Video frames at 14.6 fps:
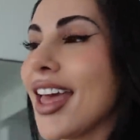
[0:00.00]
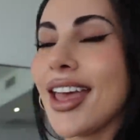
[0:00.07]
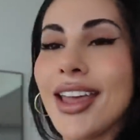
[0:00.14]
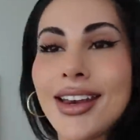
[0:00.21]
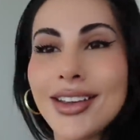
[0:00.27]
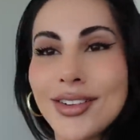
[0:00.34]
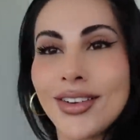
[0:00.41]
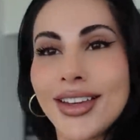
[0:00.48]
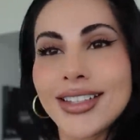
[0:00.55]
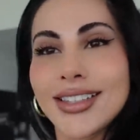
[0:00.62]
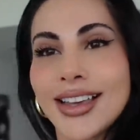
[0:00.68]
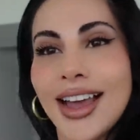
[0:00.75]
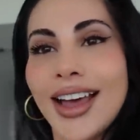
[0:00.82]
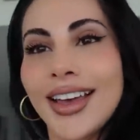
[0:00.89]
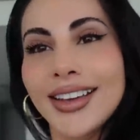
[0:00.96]
Anyways,
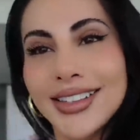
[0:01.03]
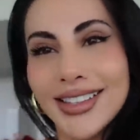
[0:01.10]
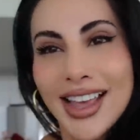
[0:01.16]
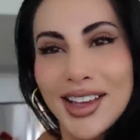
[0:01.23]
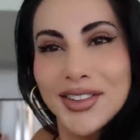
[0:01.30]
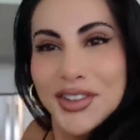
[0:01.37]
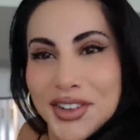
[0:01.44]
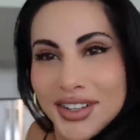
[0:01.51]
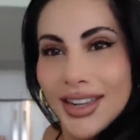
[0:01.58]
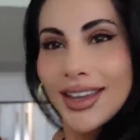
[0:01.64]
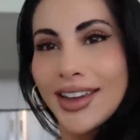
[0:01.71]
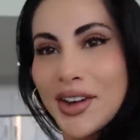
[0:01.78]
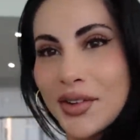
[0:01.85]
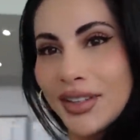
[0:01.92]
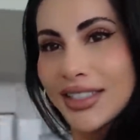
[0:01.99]
guys, how's your
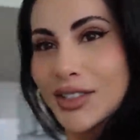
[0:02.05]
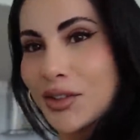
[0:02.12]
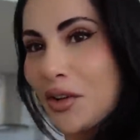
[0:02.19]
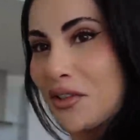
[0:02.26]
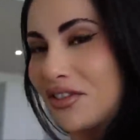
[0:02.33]
day going so